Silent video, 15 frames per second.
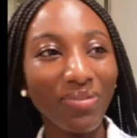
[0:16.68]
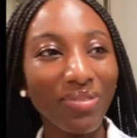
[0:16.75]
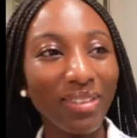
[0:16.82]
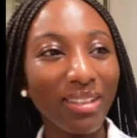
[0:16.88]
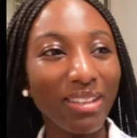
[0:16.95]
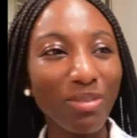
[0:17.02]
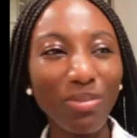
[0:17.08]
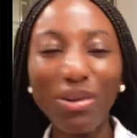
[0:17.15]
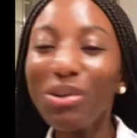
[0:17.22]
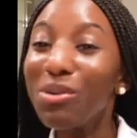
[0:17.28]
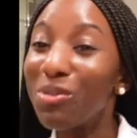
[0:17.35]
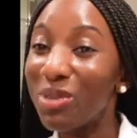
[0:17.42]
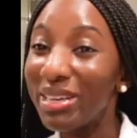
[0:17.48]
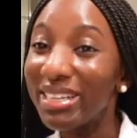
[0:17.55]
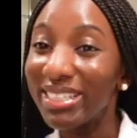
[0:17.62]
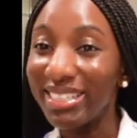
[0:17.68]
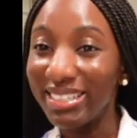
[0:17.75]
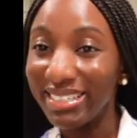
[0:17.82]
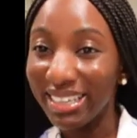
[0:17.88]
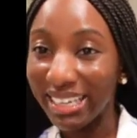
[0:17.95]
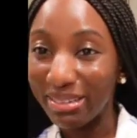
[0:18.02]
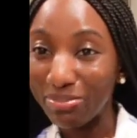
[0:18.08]
It's been a week since
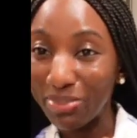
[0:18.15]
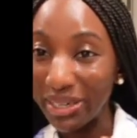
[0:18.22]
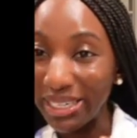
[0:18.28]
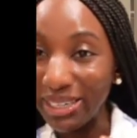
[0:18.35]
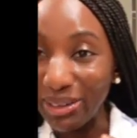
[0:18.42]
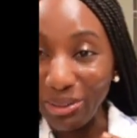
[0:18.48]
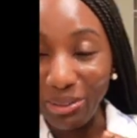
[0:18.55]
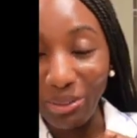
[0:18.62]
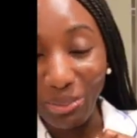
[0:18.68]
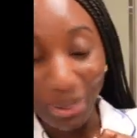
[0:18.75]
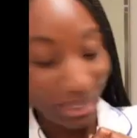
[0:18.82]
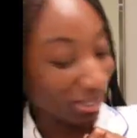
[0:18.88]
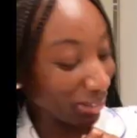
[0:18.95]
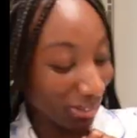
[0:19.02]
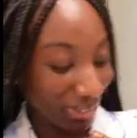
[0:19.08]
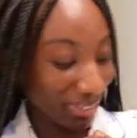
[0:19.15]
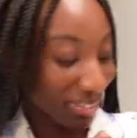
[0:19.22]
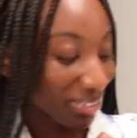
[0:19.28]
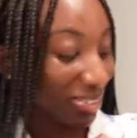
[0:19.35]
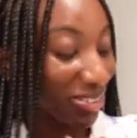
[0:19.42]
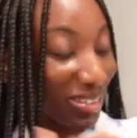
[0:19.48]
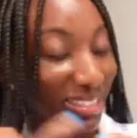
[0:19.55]
I've been here. Oh my God,
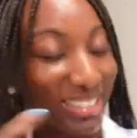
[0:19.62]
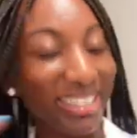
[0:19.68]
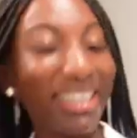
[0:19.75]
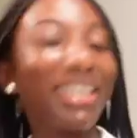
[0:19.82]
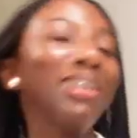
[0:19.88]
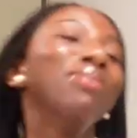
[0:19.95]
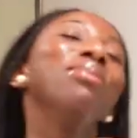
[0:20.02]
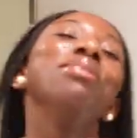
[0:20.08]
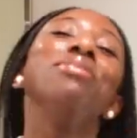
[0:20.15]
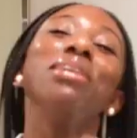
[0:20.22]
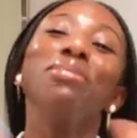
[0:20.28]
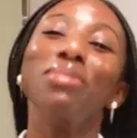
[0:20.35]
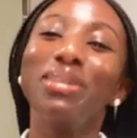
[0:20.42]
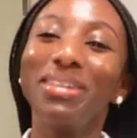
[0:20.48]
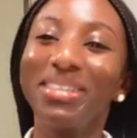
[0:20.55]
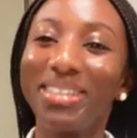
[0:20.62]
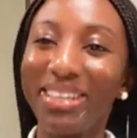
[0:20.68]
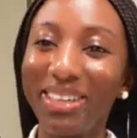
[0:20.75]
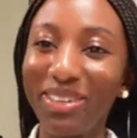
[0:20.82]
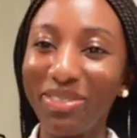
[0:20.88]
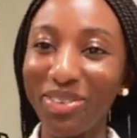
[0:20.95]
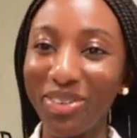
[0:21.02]
it's crazy. I can't believe I've been in
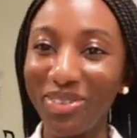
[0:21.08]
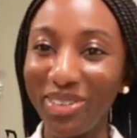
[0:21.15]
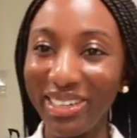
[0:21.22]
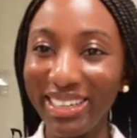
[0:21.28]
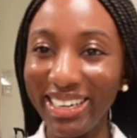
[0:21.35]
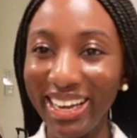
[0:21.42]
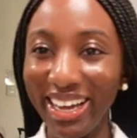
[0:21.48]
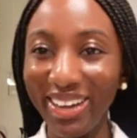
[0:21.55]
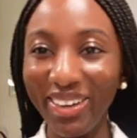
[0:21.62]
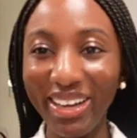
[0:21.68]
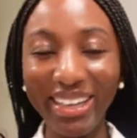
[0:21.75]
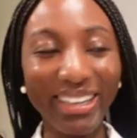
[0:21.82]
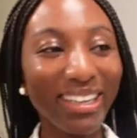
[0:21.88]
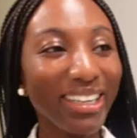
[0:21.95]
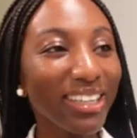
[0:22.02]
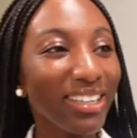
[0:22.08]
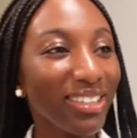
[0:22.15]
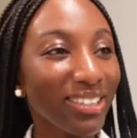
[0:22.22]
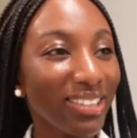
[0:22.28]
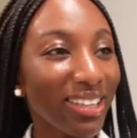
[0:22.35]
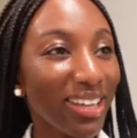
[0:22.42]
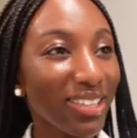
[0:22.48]
China for a week now. I got
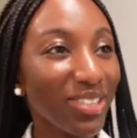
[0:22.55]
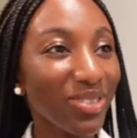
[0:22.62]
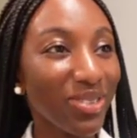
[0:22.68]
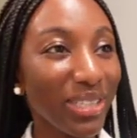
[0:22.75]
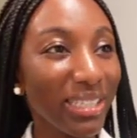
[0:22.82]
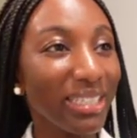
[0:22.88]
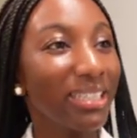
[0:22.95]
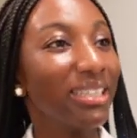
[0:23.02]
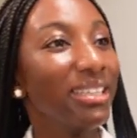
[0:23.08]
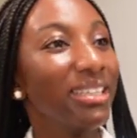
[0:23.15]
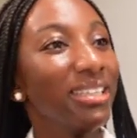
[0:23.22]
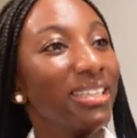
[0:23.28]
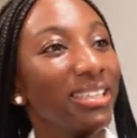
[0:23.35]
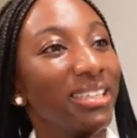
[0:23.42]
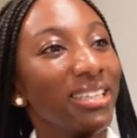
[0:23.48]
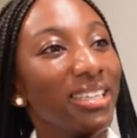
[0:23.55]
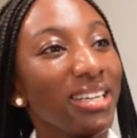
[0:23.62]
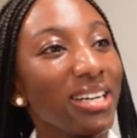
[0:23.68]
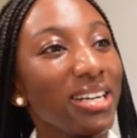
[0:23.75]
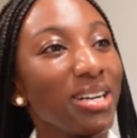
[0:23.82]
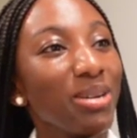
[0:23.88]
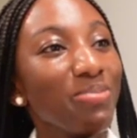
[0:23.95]
here last week.
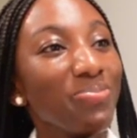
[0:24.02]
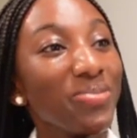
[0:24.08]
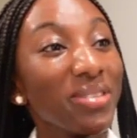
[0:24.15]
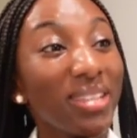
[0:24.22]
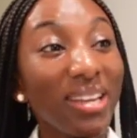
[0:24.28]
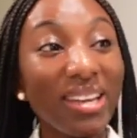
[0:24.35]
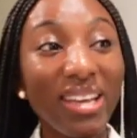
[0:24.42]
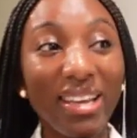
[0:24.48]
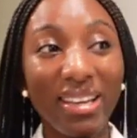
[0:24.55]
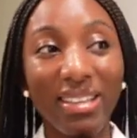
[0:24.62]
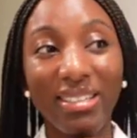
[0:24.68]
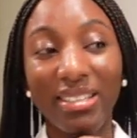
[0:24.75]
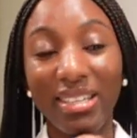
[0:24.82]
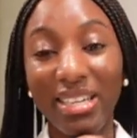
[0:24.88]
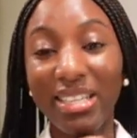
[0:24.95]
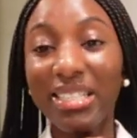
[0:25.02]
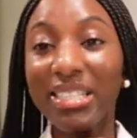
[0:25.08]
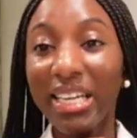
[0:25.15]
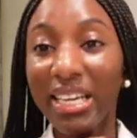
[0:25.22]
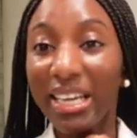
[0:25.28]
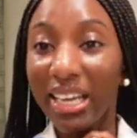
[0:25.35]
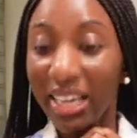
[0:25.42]
Sunday, and today's
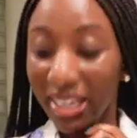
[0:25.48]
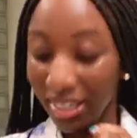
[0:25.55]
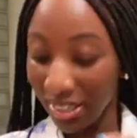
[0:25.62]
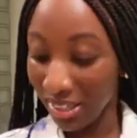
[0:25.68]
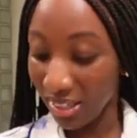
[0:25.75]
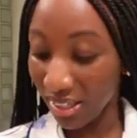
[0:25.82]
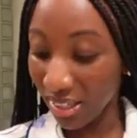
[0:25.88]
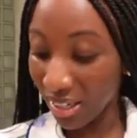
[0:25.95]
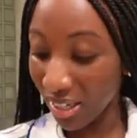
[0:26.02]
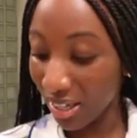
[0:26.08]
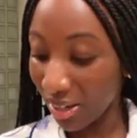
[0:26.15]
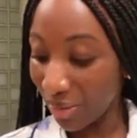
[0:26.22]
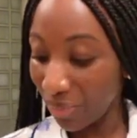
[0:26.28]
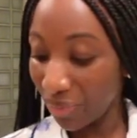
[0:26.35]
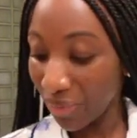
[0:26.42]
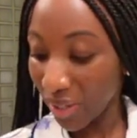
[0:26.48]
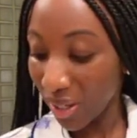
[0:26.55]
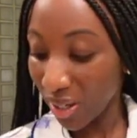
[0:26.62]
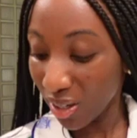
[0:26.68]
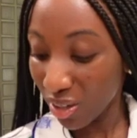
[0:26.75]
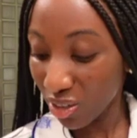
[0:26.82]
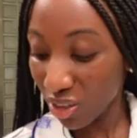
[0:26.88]
Sunday, and
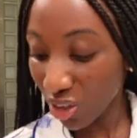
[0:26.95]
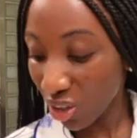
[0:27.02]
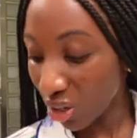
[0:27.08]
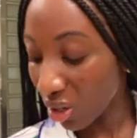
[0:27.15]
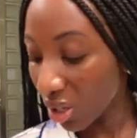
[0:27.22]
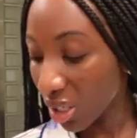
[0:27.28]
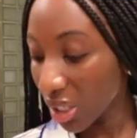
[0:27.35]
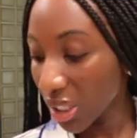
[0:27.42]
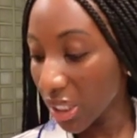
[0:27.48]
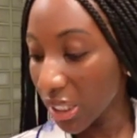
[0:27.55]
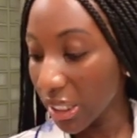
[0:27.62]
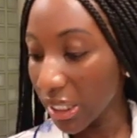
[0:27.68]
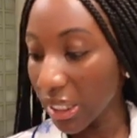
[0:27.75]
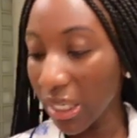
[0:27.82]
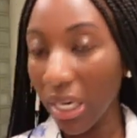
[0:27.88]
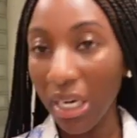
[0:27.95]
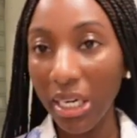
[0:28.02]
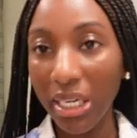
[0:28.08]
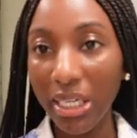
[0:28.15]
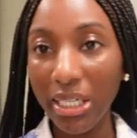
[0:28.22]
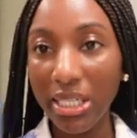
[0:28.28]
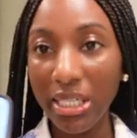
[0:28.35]
it is currently
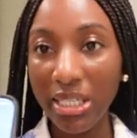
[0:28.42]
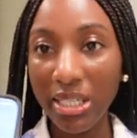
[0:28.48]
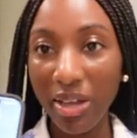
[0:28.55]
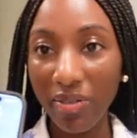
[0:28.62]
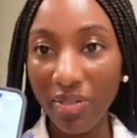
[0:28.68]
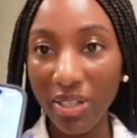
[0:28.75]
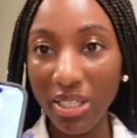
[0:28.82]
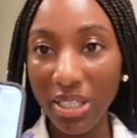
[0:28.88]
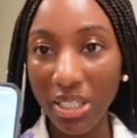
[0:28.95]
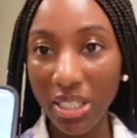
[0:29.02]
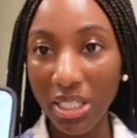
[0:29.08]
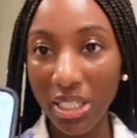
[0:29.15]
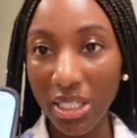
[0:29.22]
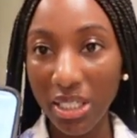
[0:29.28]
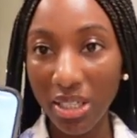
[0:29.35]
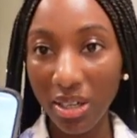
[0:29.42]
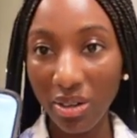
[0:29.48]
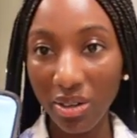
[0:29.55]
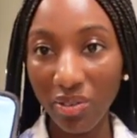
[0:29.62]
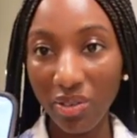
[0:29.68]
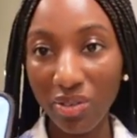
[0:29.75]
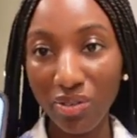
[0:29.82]
9:17. I
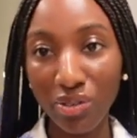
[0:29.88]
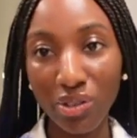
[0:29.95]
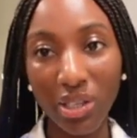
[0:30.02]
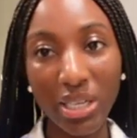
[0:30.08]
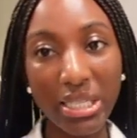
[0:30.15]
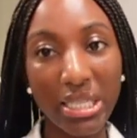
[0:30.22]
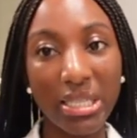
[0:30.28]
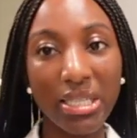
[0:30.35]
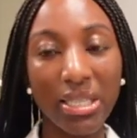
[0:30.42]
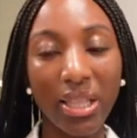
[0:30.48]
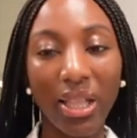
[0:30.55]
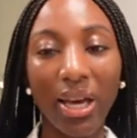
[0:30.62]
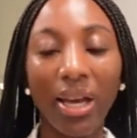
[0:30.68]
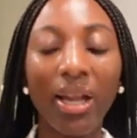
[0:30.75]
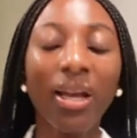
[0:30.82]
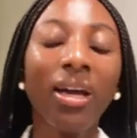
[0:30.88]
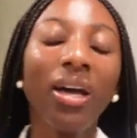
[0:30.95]
don't even know if you guys can see that.